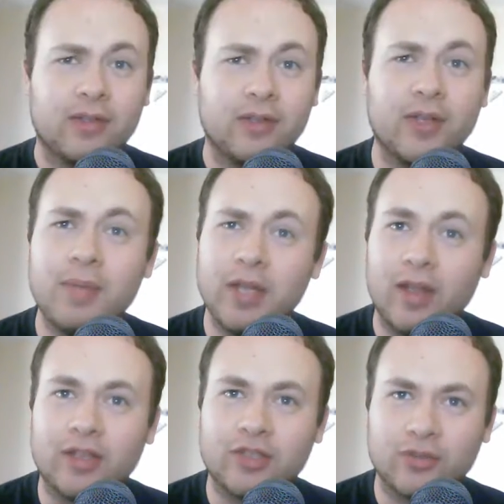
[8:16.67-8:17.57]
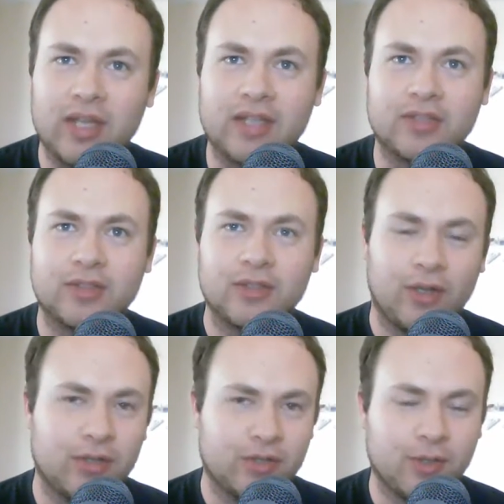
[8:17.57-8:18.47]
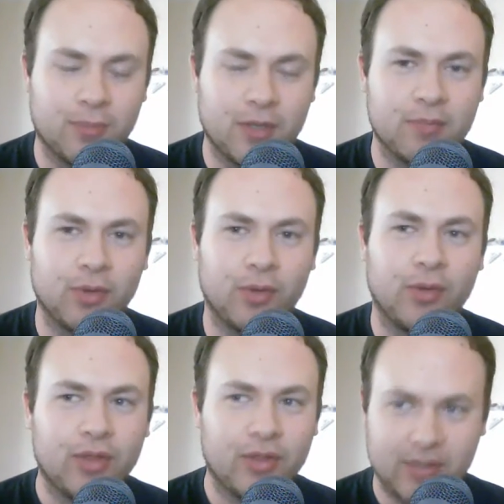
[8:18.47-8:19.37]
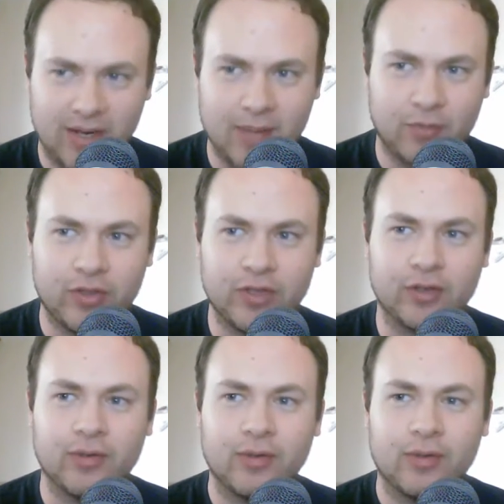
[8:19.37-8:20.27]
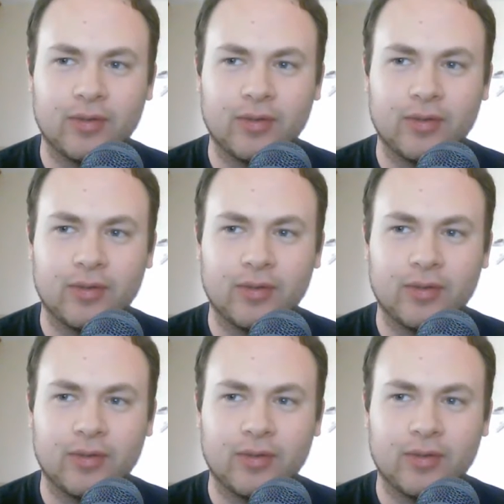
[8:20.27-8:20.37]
There could be a lot of stress on some people this time of year